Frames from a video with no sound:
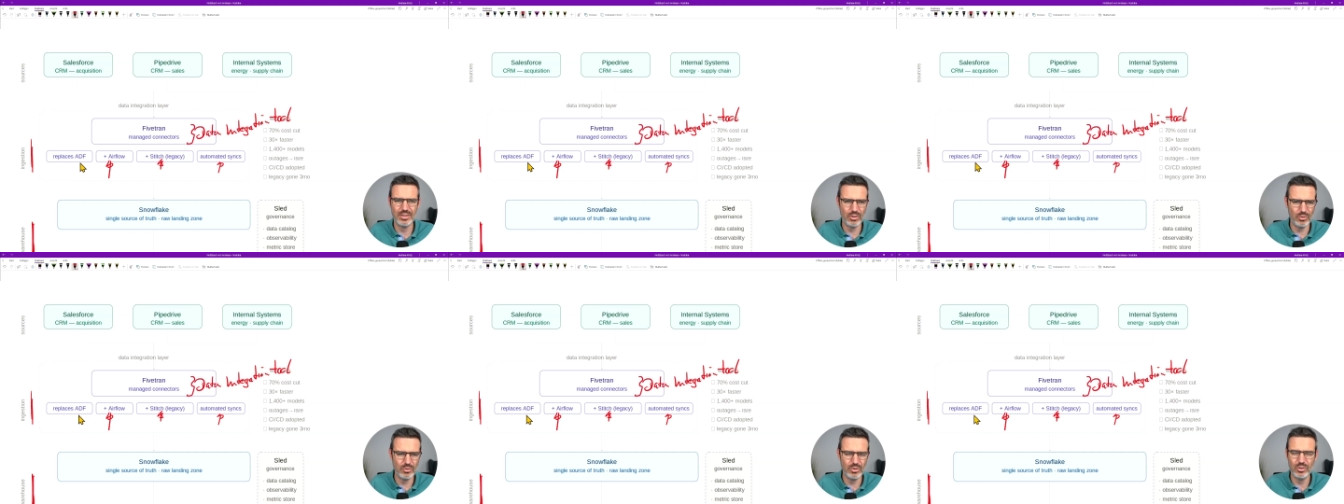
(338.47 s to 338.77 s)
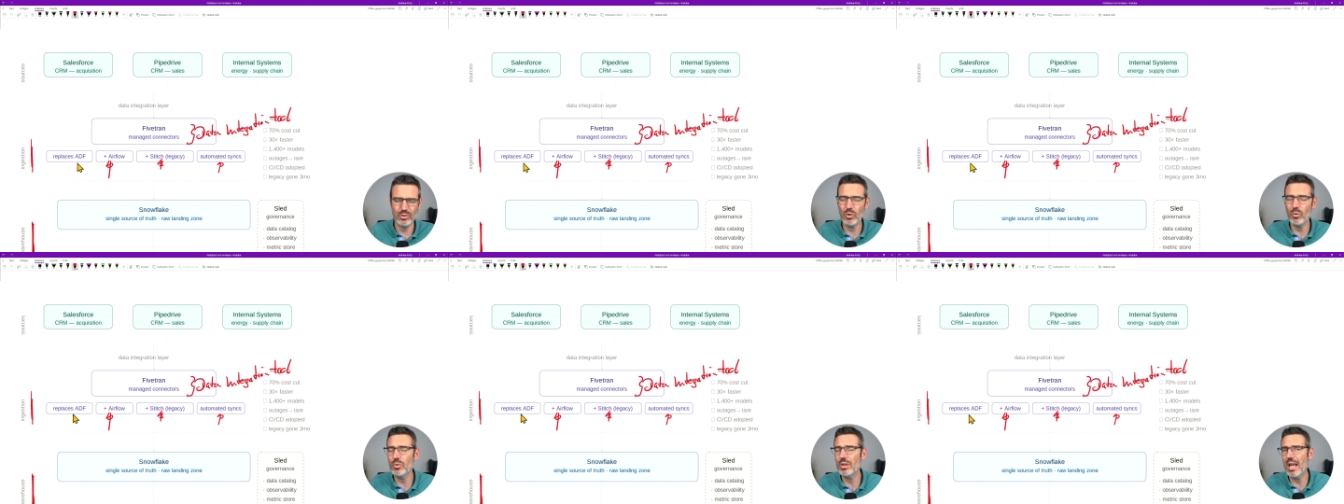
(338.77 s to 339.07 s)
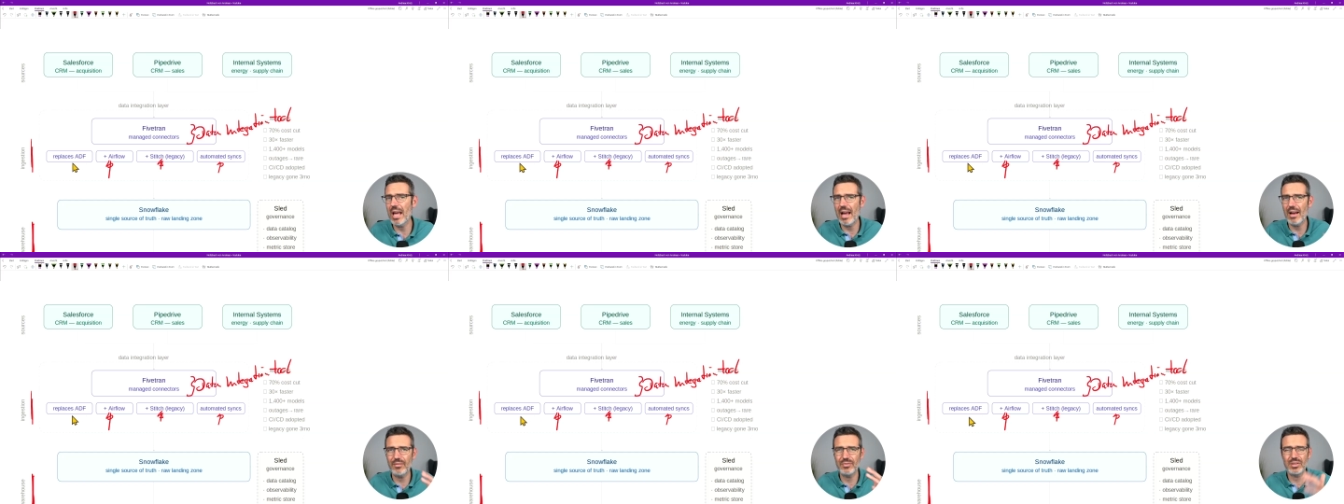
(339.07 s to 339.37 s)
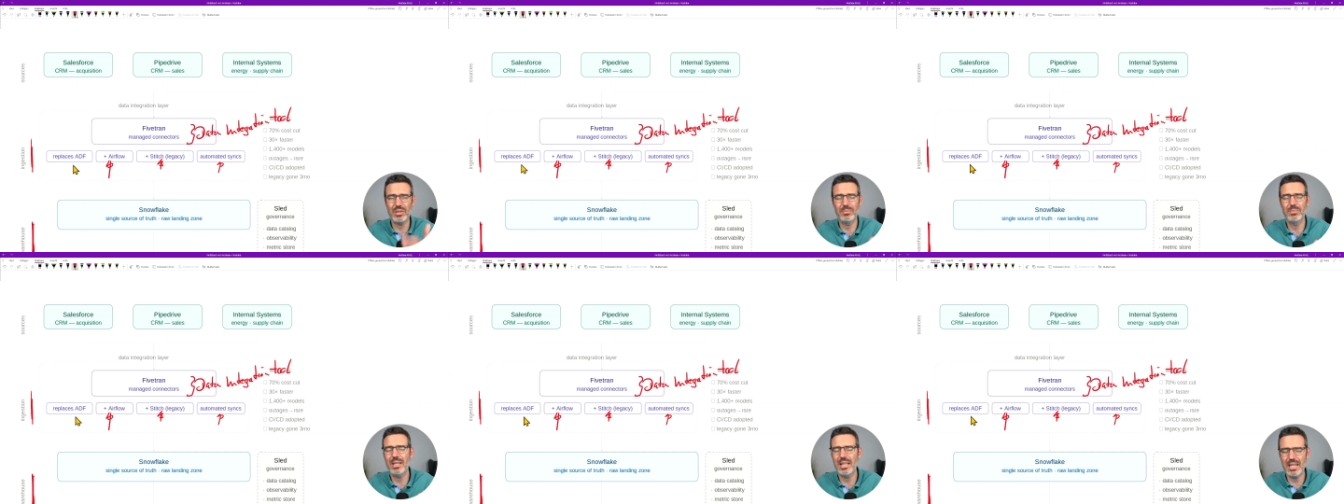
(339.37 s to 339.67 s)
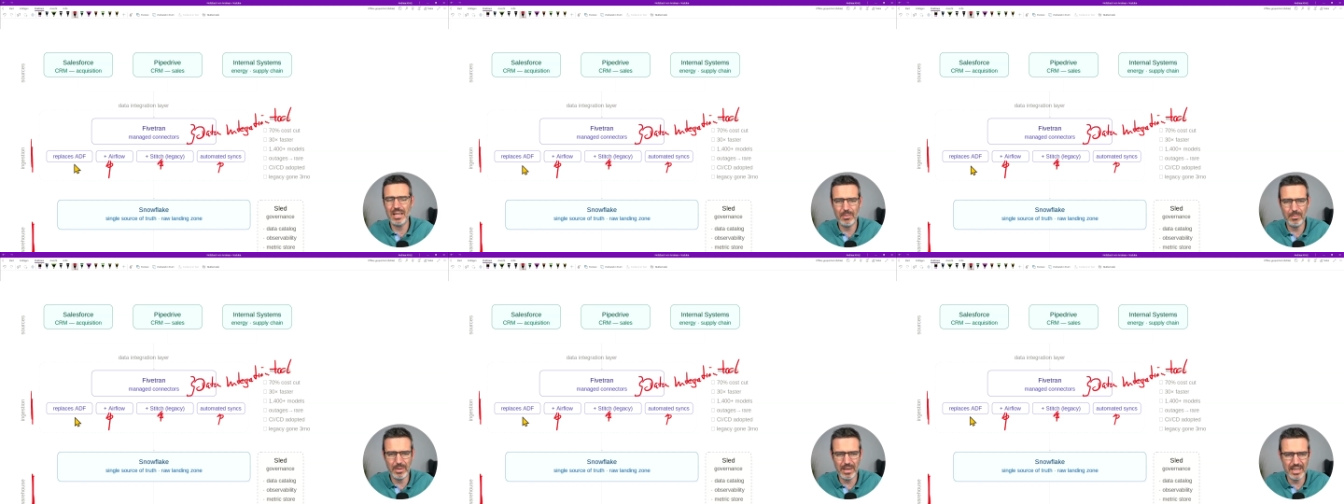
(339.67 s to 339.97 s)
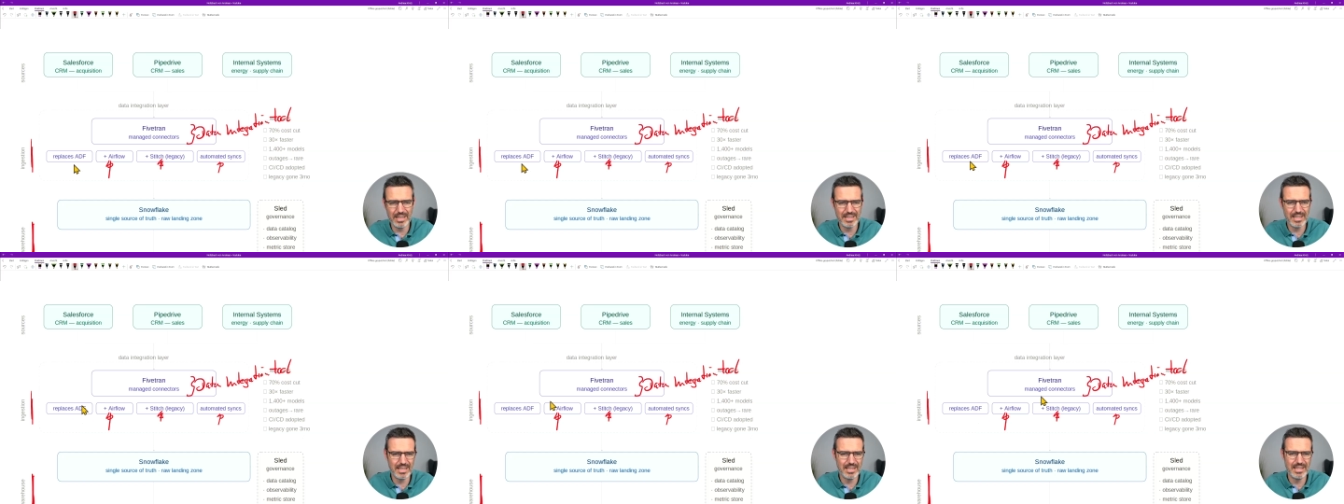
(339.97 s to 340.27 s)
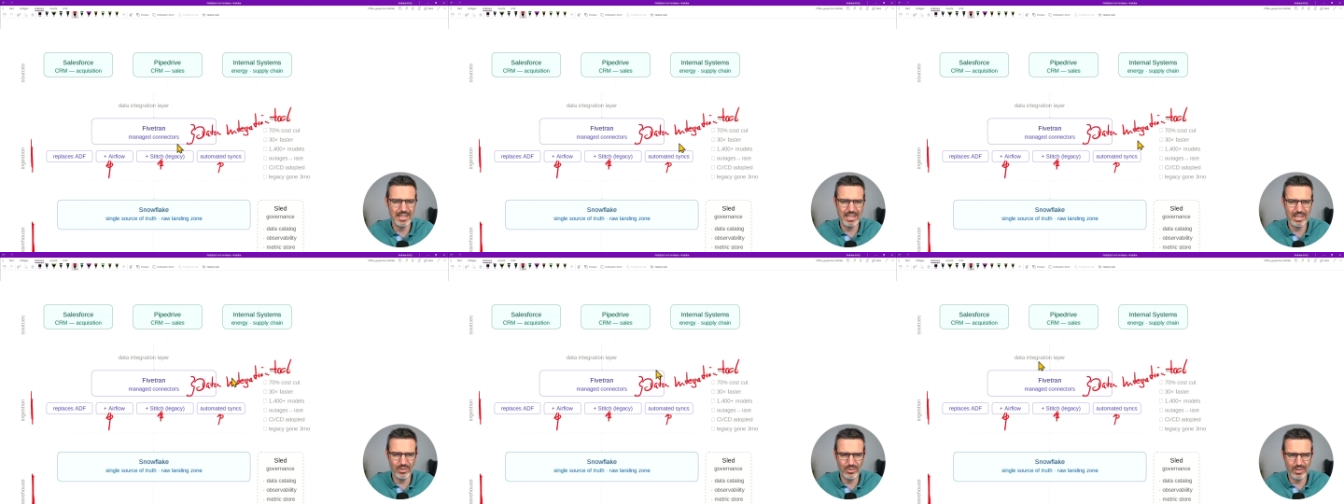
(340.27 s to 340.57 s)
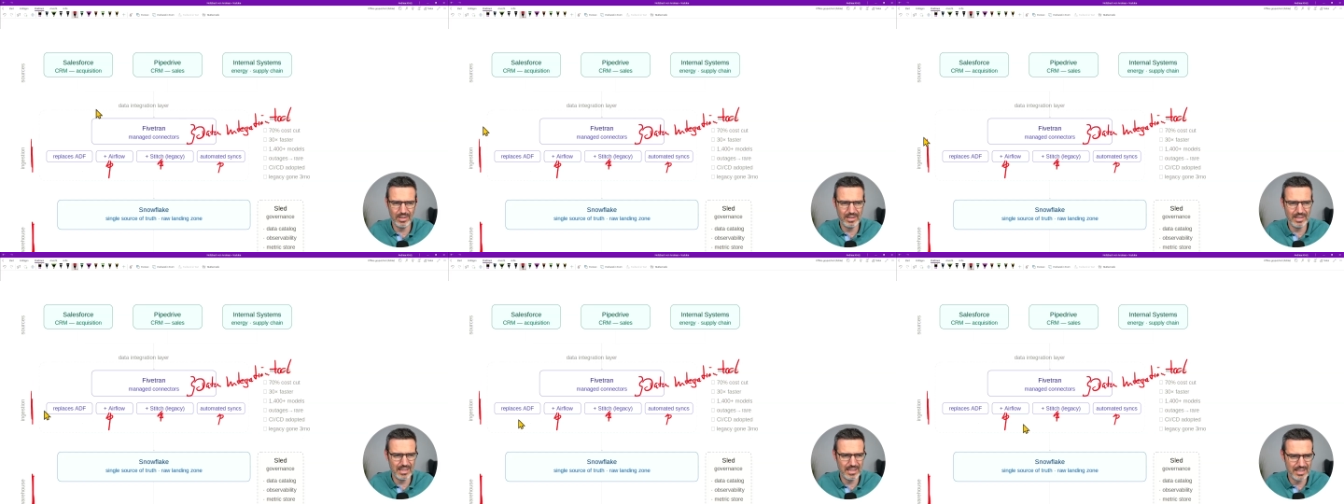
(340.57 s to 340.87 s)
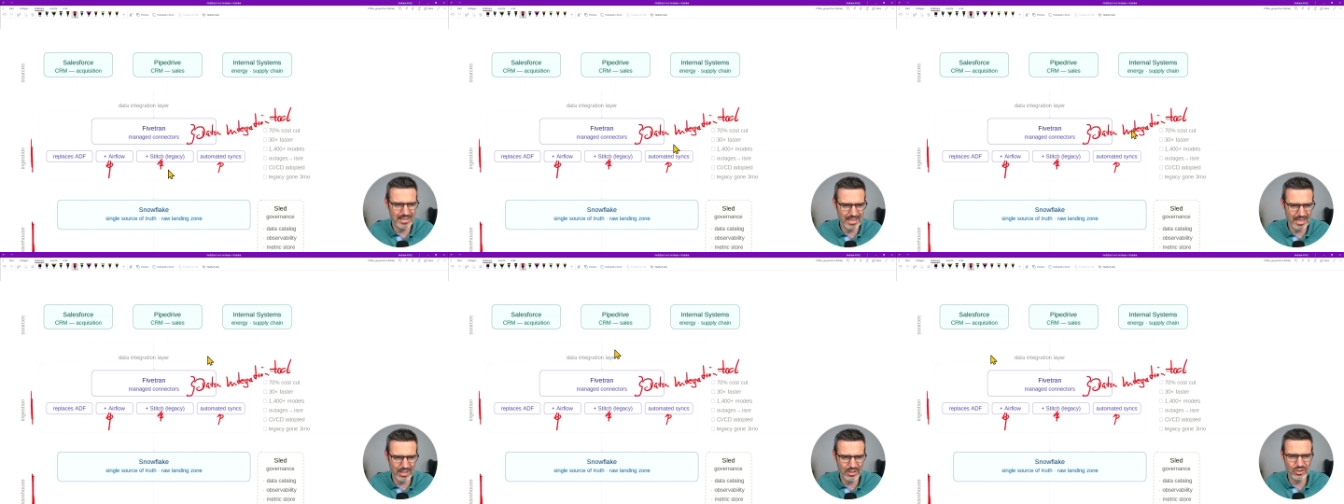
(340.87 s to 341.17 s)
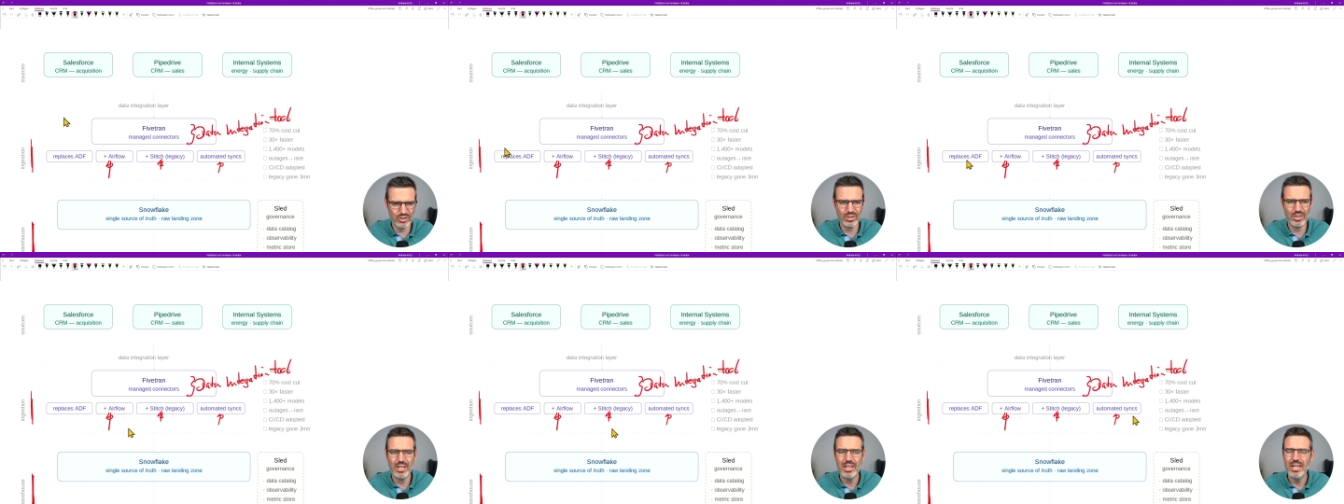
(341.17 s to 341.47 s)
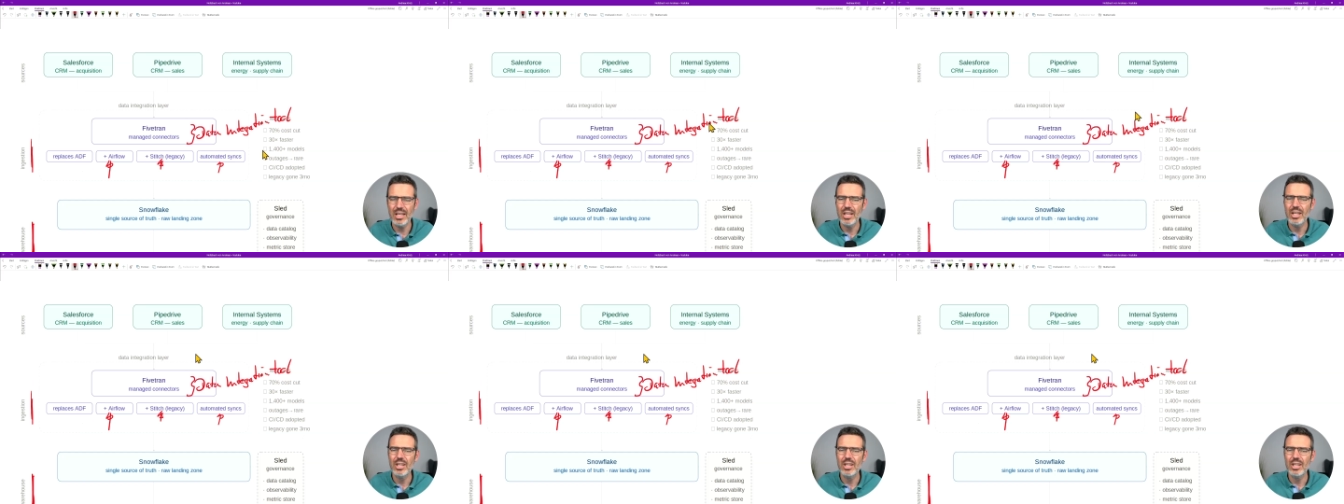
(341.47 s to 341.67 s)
So you don't have some databases here in this section.